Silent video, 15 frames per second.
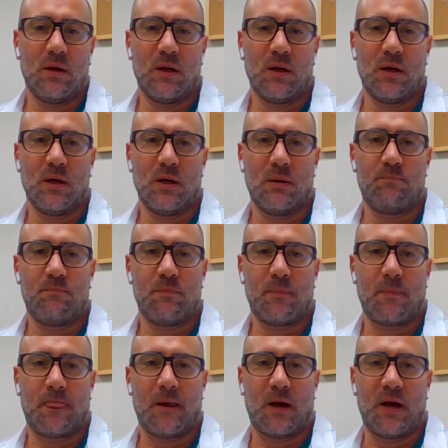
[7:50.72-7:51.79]
Uh,
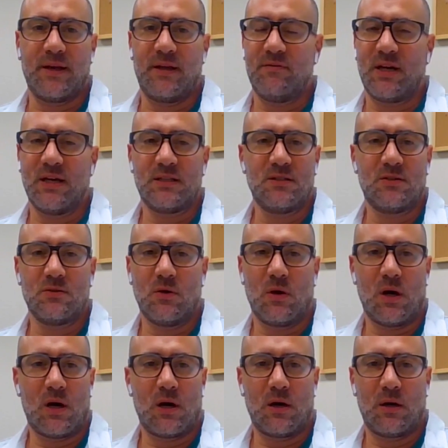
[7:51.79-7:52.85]
I never get into the
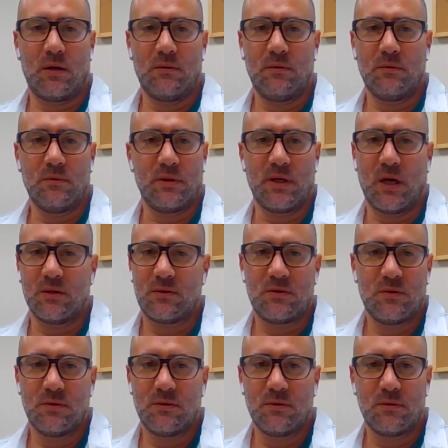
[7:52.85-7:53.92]
R without
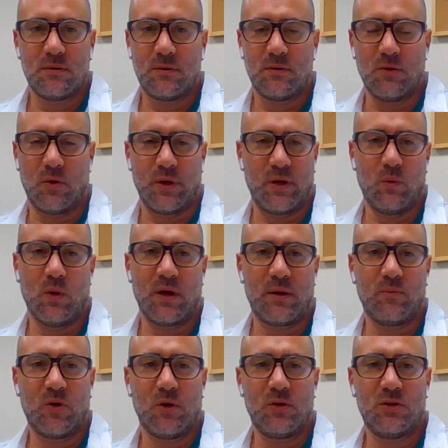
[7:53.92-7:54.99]
knowing what
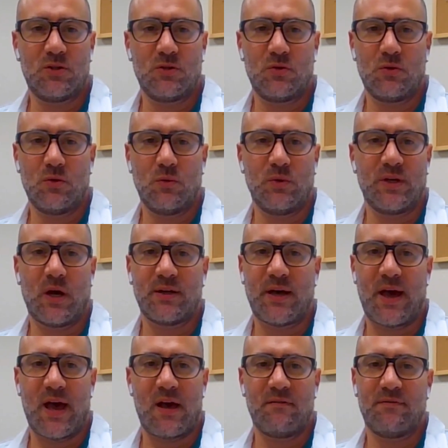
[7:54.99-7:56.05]
I'm going to do, without
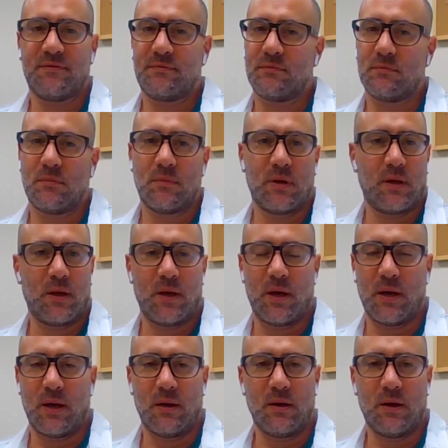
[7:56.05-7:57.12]
I have uh, a,
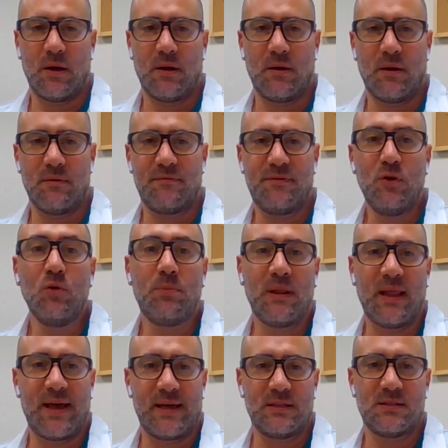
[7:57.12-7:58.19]
uh, a, few
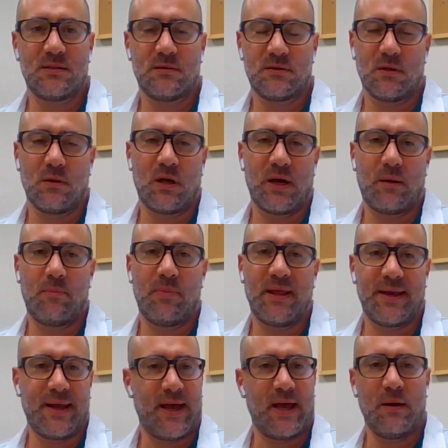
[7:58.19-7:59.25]
plans. So like
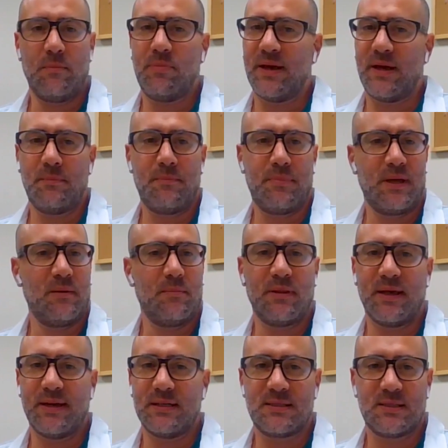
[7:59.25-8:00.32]
plan A, plan B,
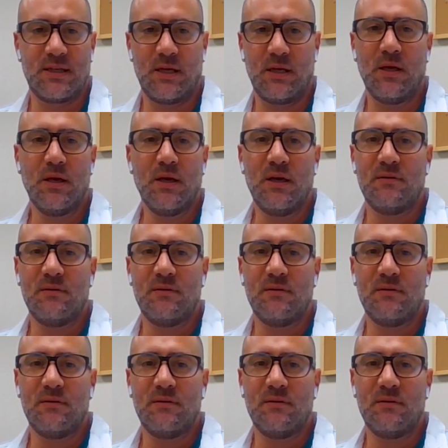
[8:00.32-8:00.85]
plan C.